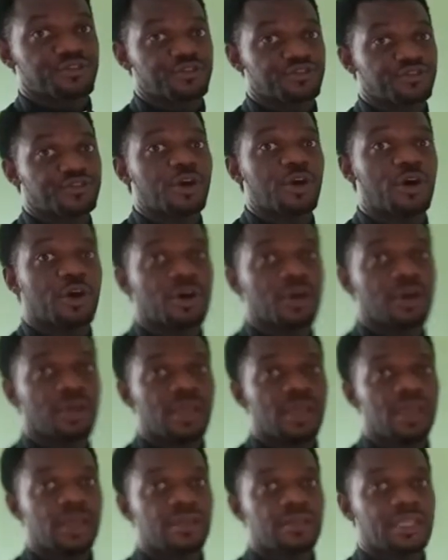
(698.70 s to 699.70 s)
you to
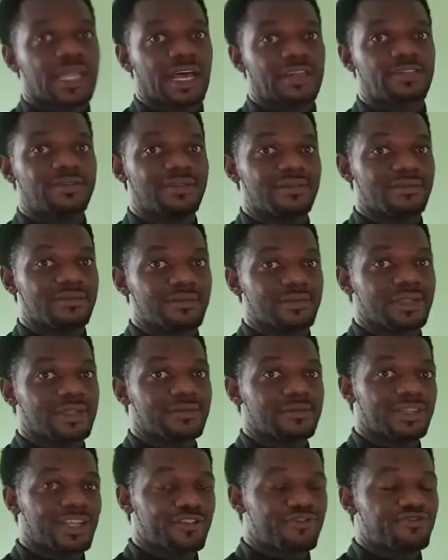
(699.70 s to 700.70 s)
know
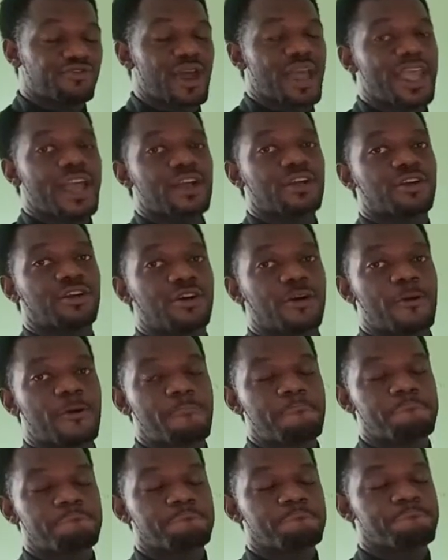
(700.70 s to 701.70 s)
that the
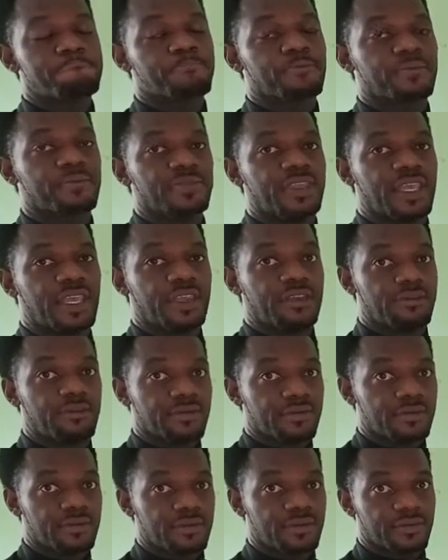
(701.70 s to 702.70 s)
triangle,
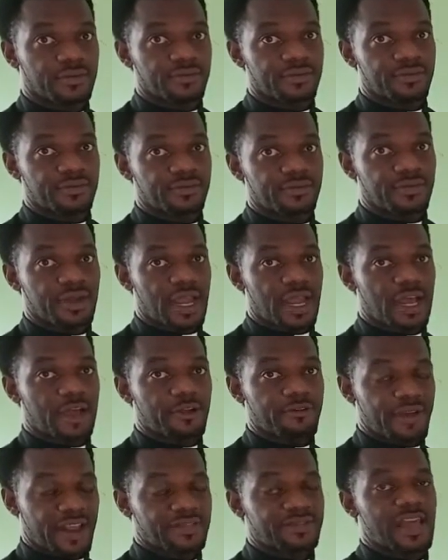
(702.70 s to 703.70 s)
the
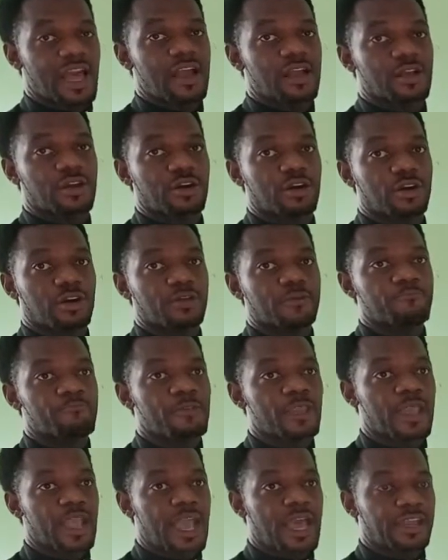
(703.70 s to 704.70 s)

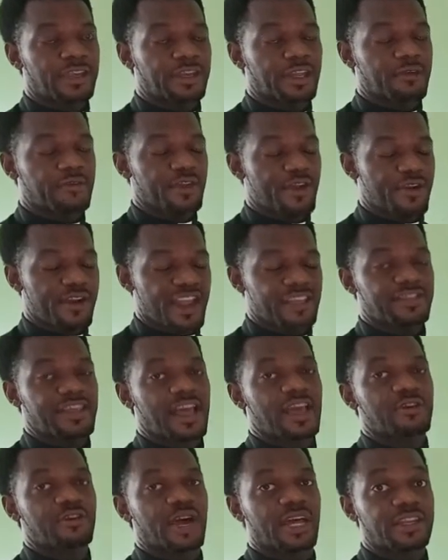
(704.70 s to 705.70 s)
rectangle, and
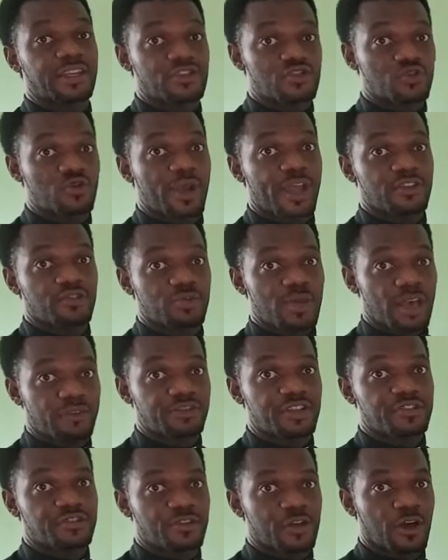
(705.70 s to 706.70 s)
the squares we
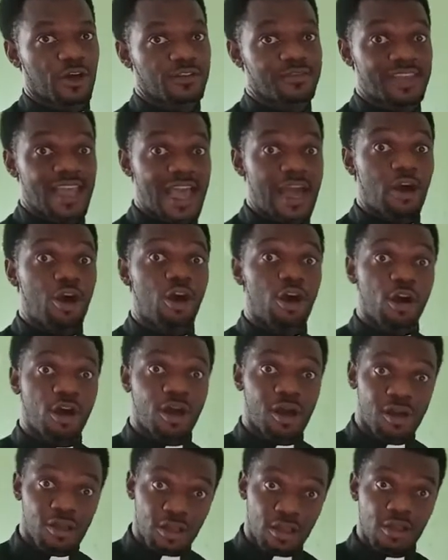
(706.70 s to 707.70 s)
have discussed, they are
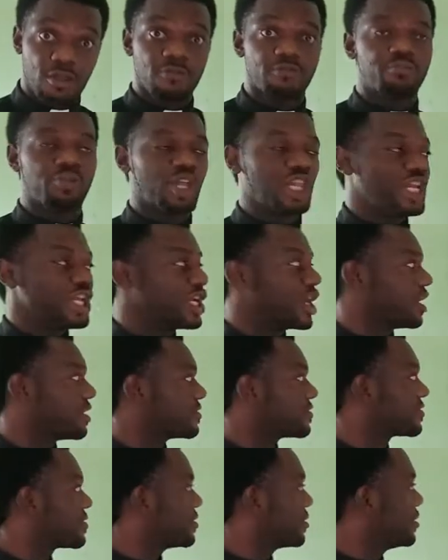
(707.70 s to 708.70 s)
all
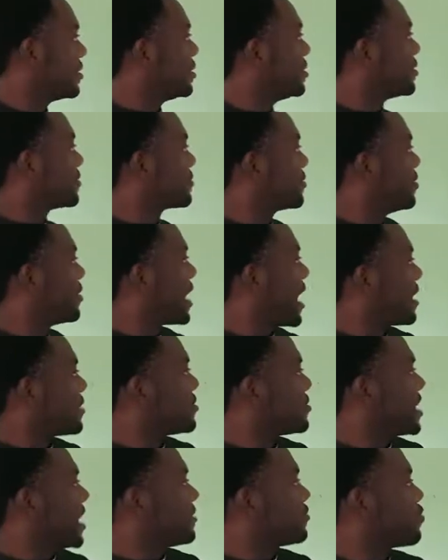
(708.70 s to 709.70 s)
polygons. So,
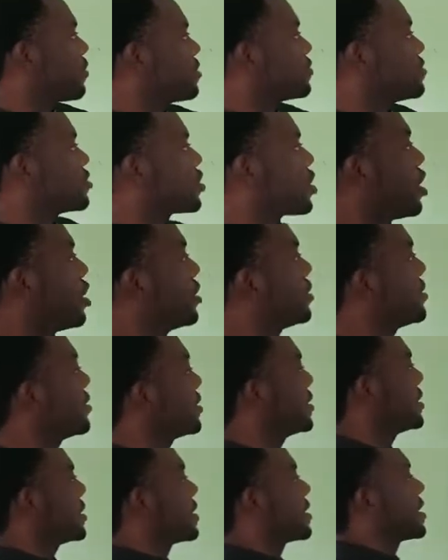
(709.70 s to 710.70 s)
and there is what we
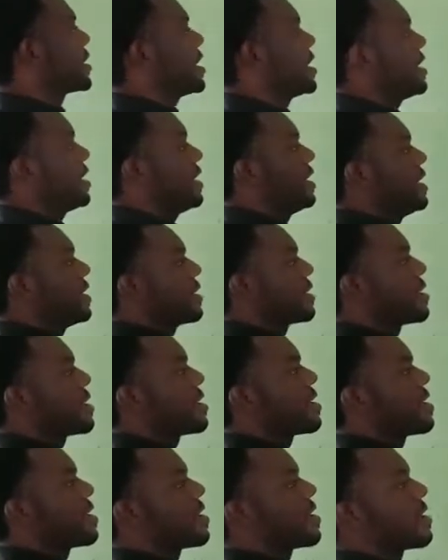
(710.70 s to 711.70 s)
call
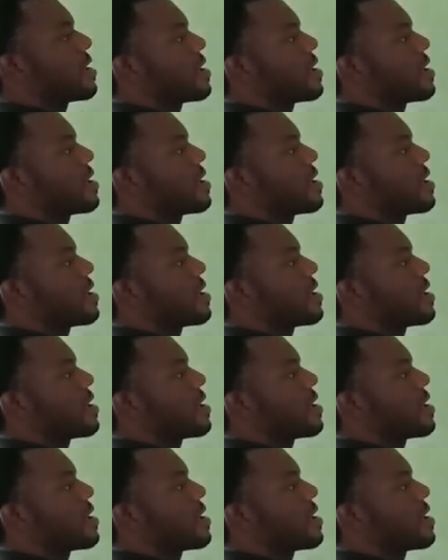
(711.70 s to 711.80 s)
a